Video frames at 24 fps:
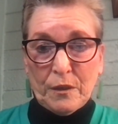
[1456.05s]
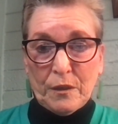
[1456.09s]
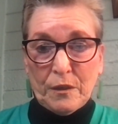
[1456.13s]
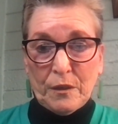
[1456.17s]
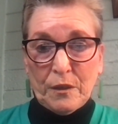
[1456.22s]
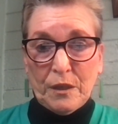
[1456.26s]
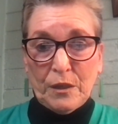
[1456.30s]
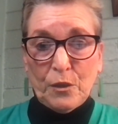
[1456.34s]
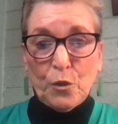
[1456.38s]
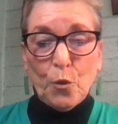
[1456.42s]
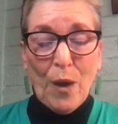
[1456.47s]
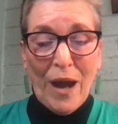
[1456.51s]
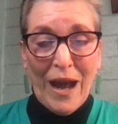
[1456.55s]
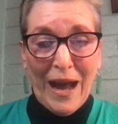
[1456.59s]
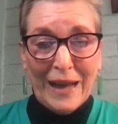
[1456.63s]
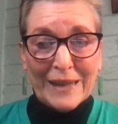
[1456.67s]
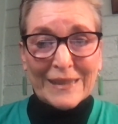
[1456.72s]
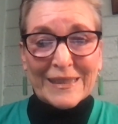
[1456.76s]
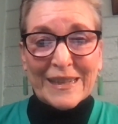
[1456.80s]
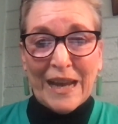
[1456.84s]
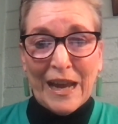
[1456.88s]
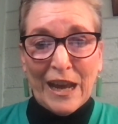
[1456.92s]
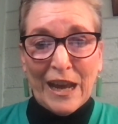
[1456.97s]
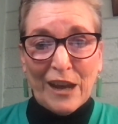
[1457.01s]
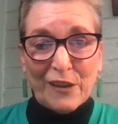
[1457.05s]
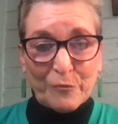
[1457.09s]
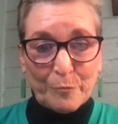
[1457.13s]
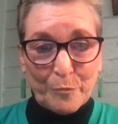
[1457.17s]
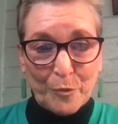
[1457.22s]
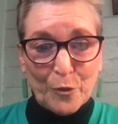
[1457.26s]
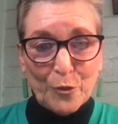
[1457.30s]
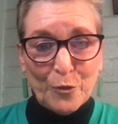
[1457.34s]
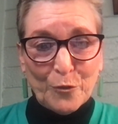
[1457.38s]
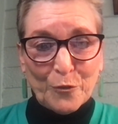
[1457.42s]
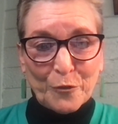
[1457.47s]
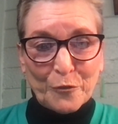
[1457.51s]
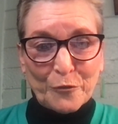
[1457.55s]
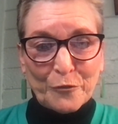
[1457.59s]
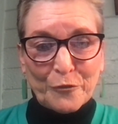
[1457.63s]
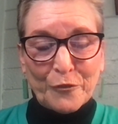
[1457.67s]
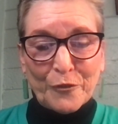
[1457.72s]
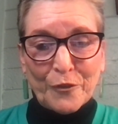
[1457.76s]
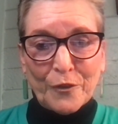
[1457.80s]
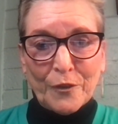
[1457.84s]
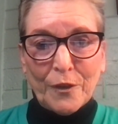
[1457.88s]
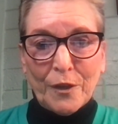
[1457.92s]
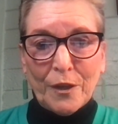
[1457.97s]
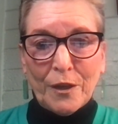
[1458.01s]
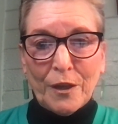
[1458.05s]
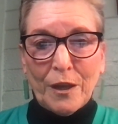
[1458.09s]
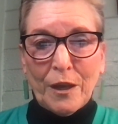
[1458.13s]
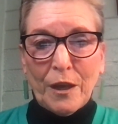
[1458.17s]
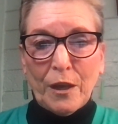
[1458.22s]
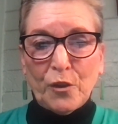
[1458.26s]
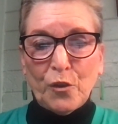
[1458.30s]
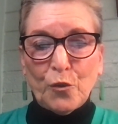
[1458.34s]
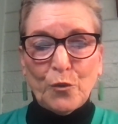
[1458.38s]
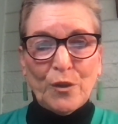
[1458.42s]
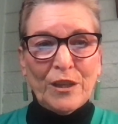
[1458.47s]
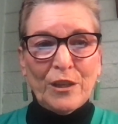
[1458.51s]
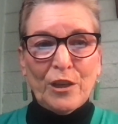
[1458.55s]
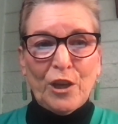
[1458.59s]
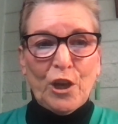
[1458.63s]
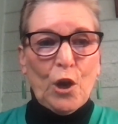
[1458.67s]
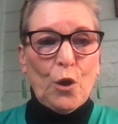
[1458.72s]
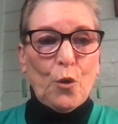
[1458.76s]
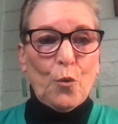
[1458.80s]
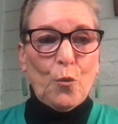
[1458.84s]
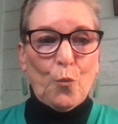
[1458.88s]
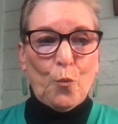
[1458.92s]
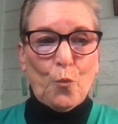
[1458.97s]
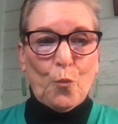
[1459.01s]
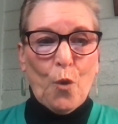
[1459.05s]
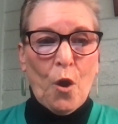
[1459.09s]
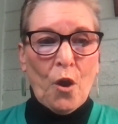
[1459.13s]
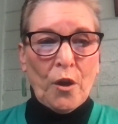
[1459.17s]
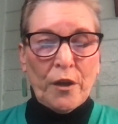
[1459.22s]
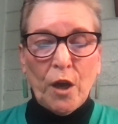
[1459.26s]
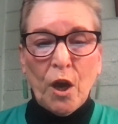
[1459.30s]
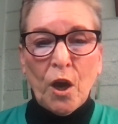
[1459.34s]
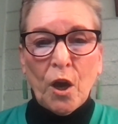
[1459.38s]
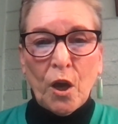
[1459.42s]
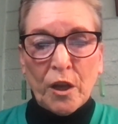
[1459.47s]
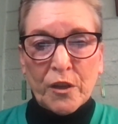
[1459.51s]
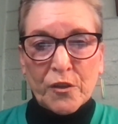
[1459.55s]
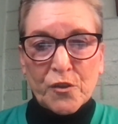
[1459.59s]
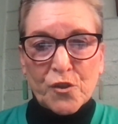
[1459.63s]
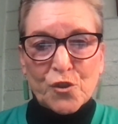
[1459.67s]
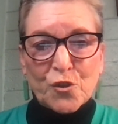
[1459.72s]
You had to have proof. You didn't go on a hunch.